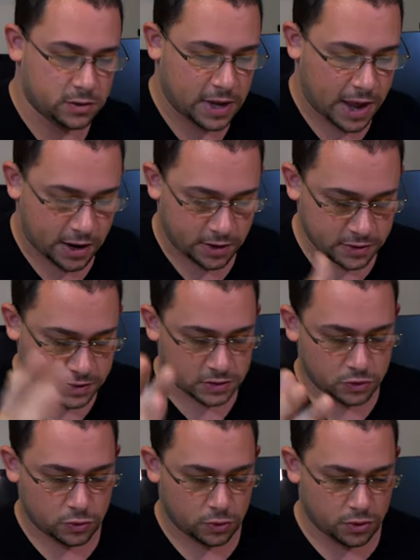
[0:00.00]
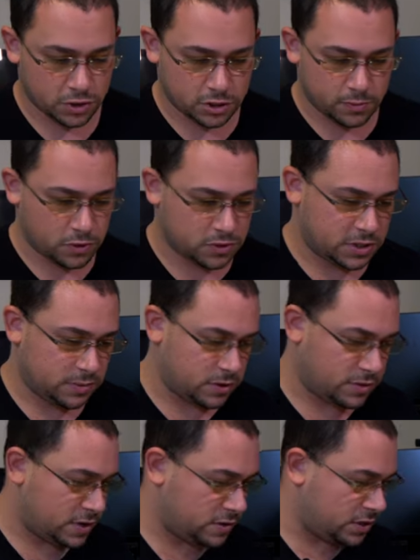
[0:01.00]
That isn't too noticeable. Same
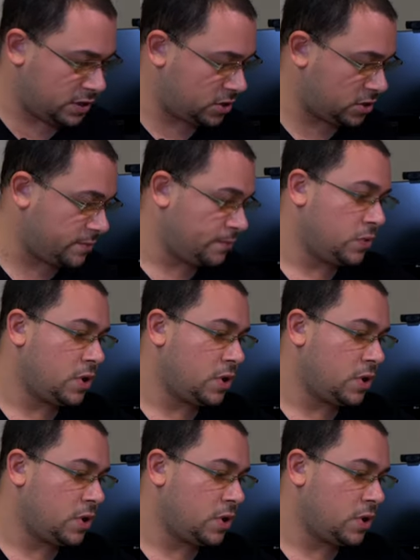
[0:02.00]
thing around here.